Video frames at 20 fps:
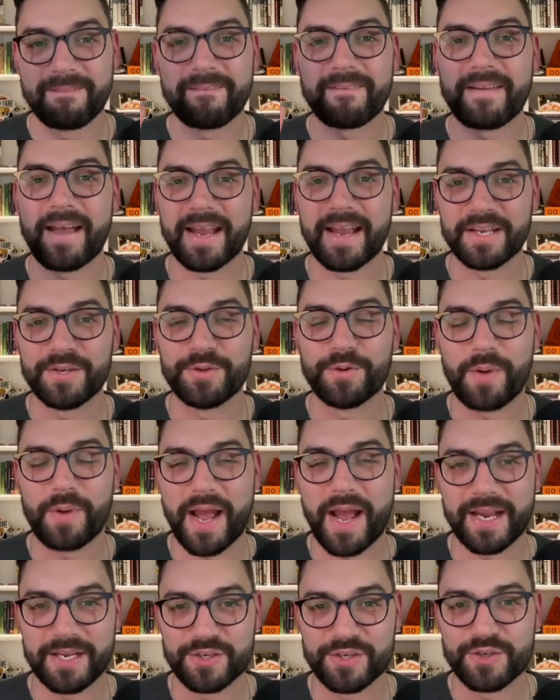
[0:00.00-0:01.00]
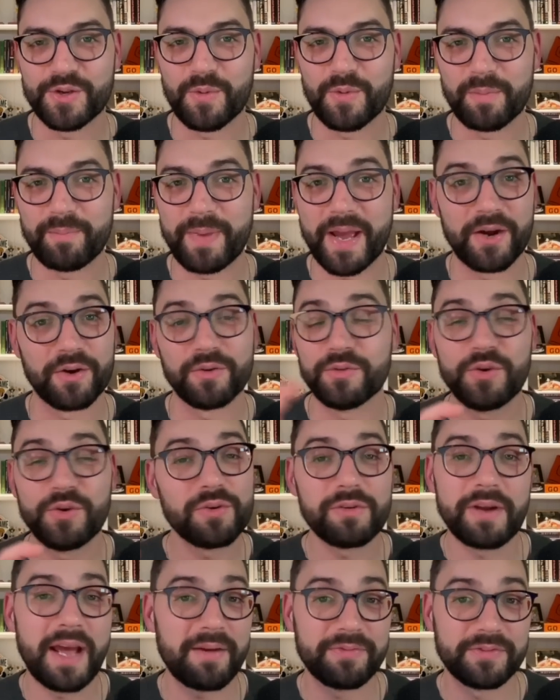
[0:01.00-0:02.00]
I can do you one better. You
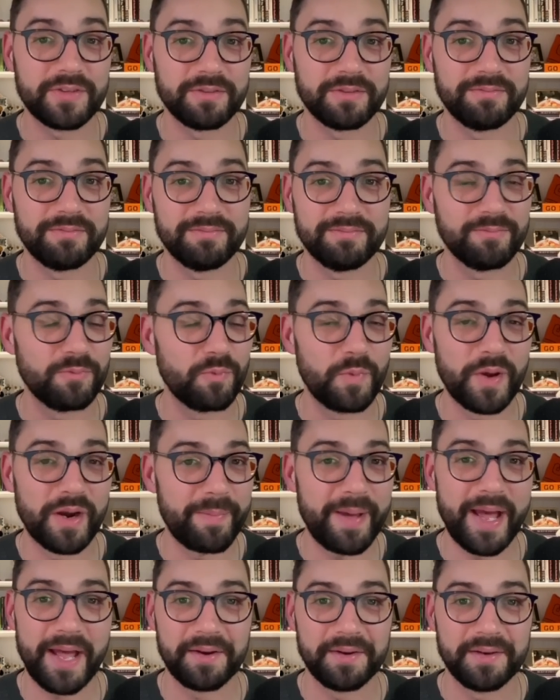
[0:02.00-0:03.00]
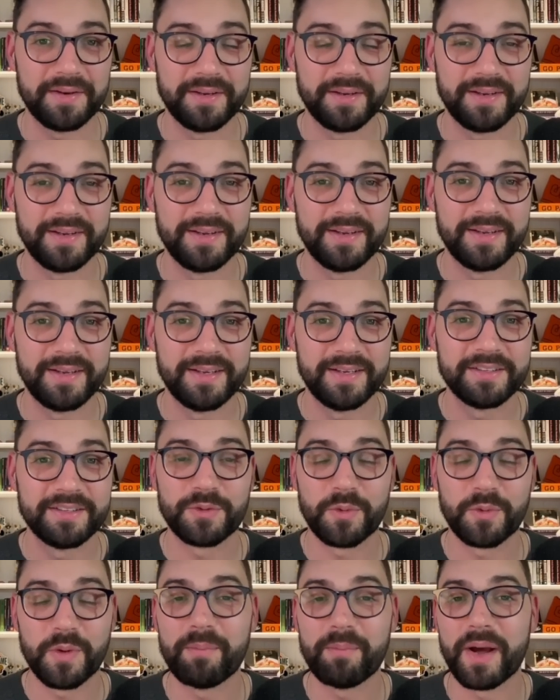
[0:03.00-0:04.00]
don't have to win a bet
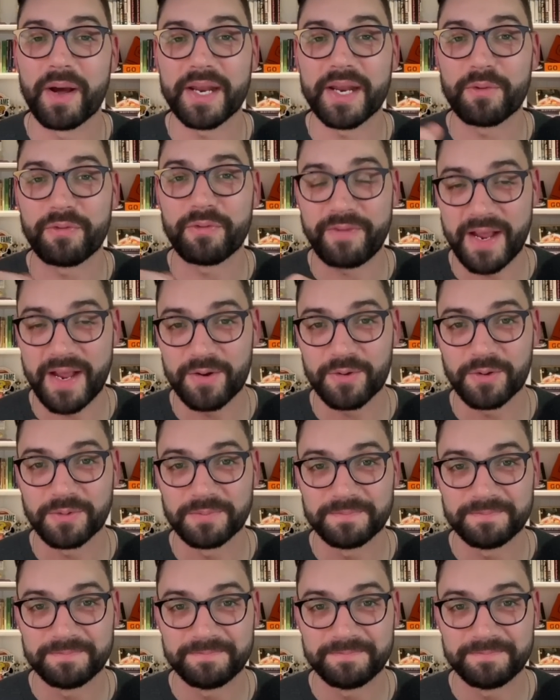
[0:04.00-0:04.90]
to win money with FanDuel.